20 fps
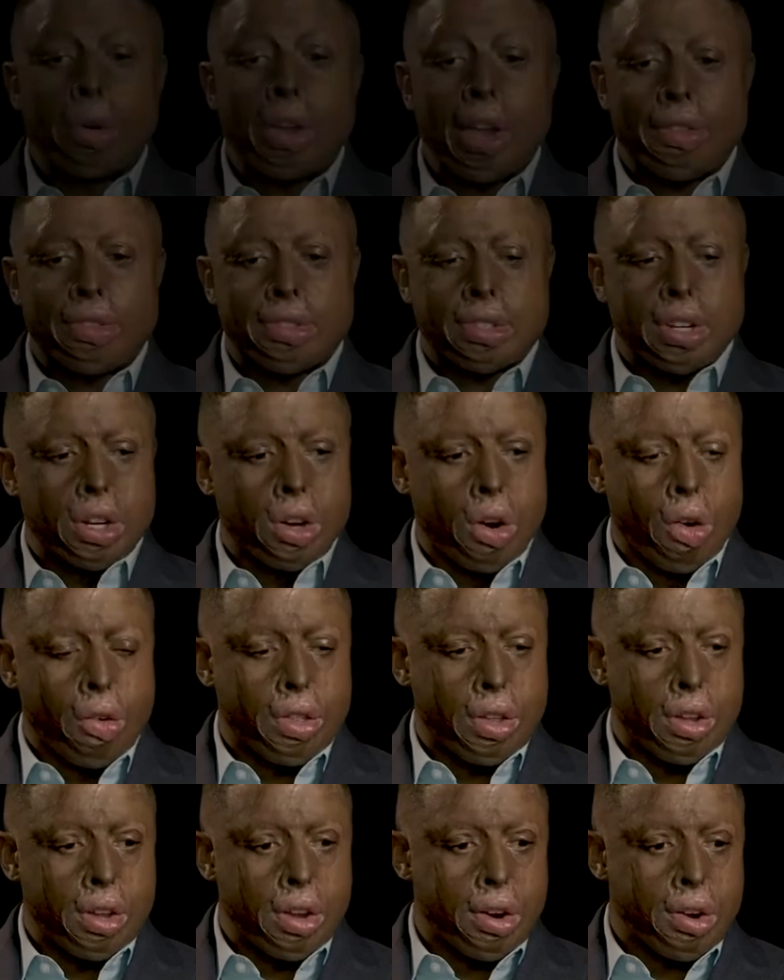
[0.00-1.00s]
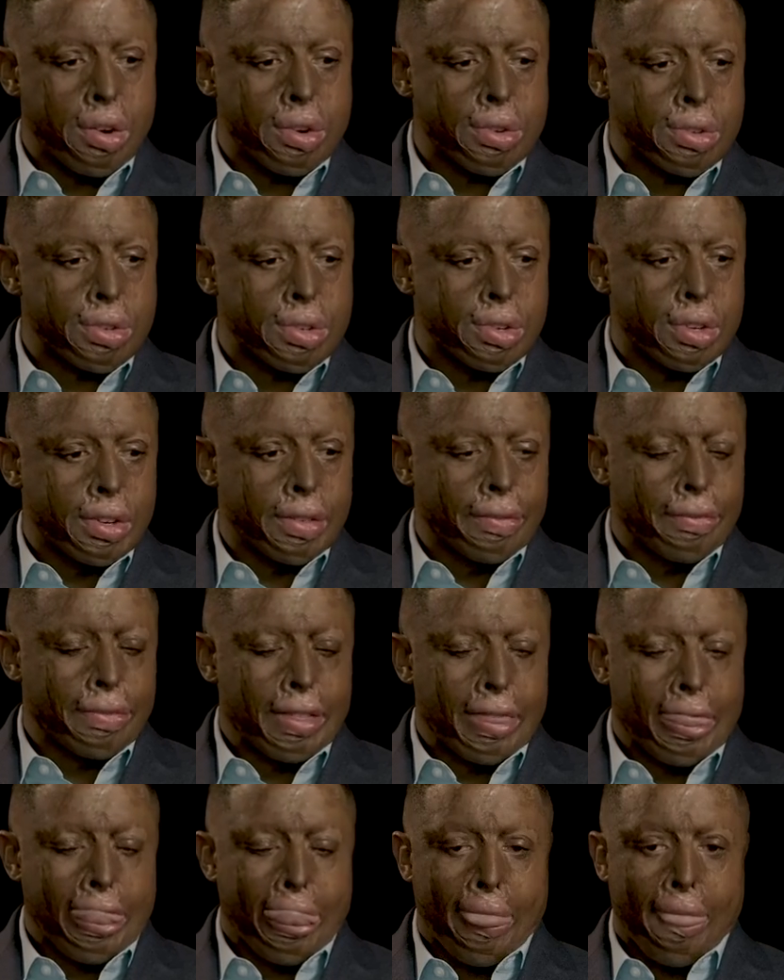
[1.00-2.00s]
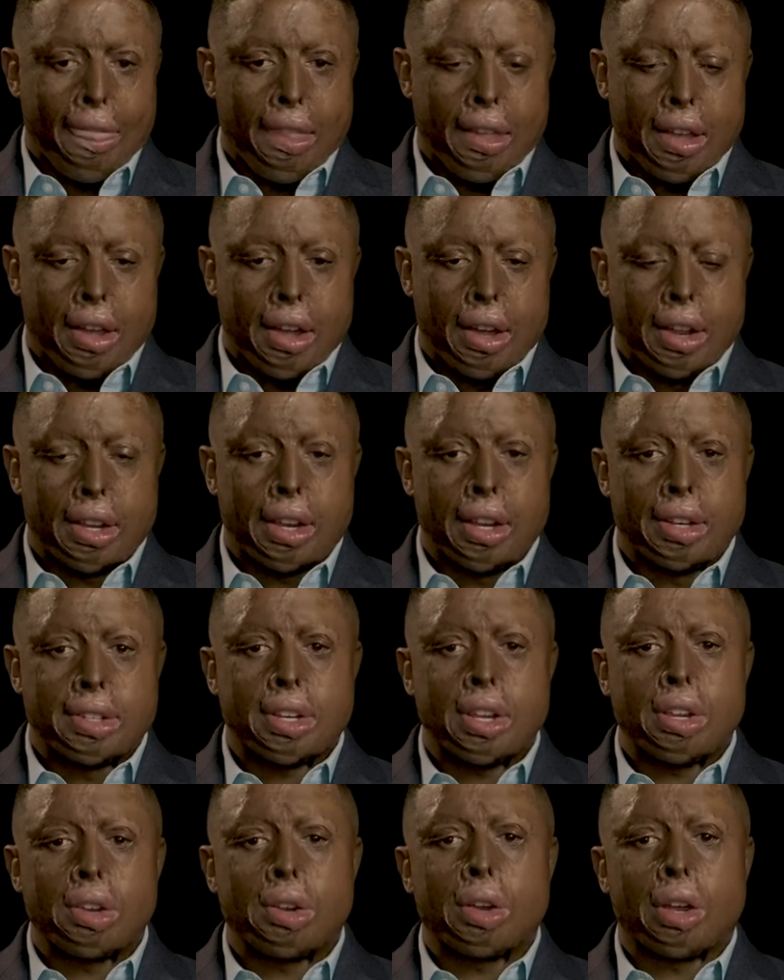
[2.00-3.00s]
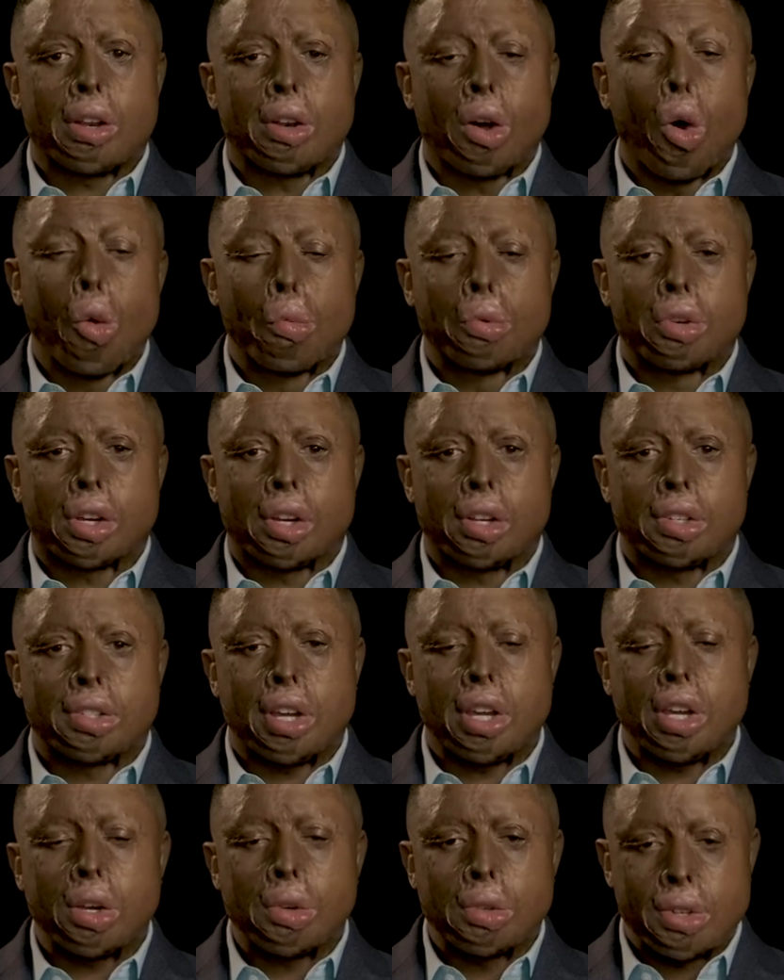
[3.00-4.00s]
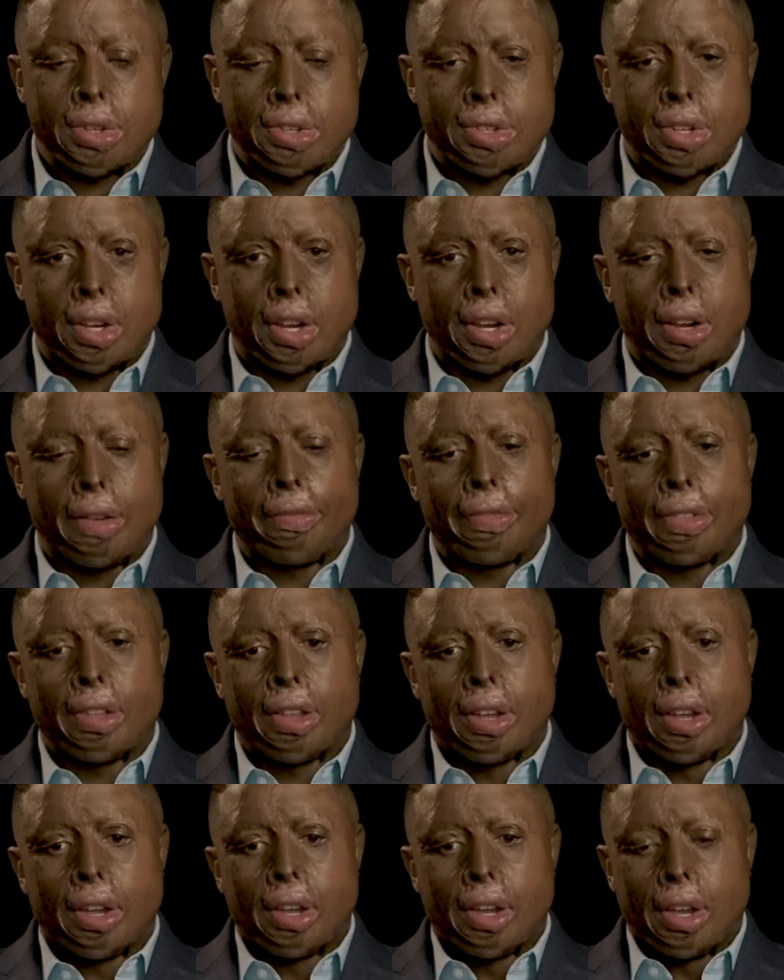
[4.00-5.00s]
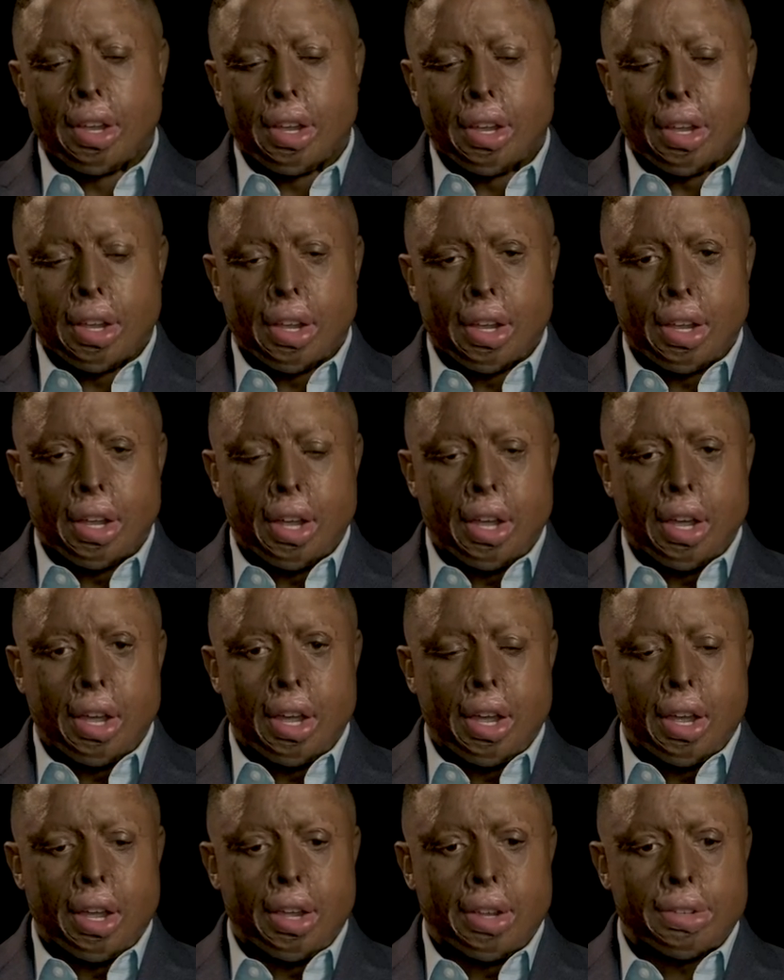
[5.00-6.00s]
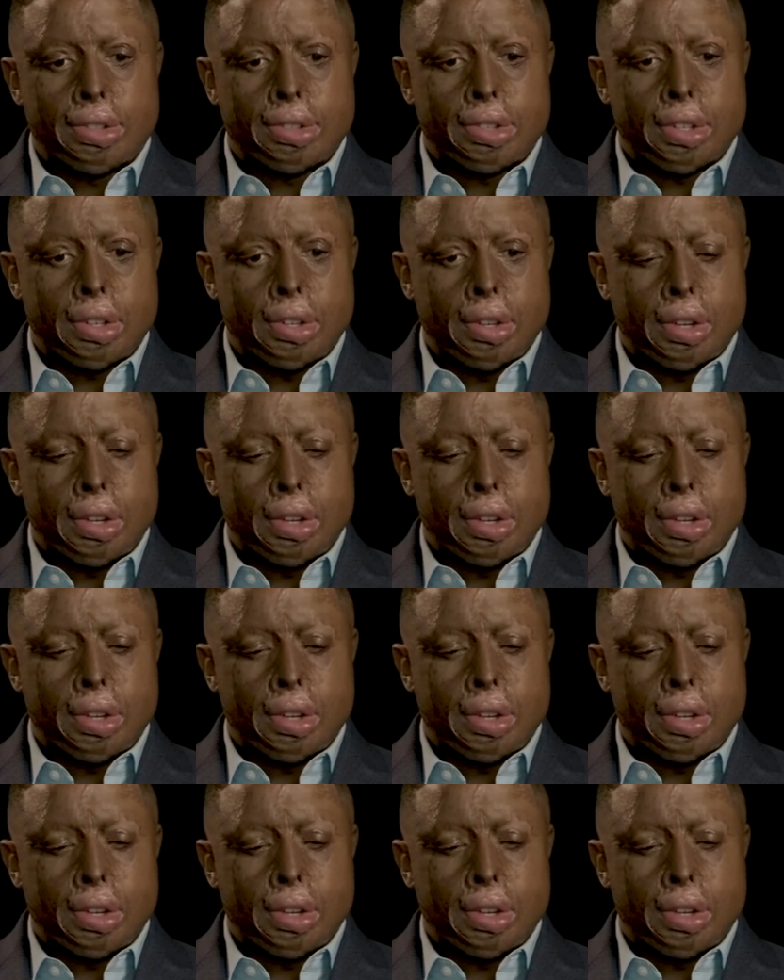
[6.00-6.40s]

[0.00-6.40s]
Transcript: we have seen over the years and hope to continue to see is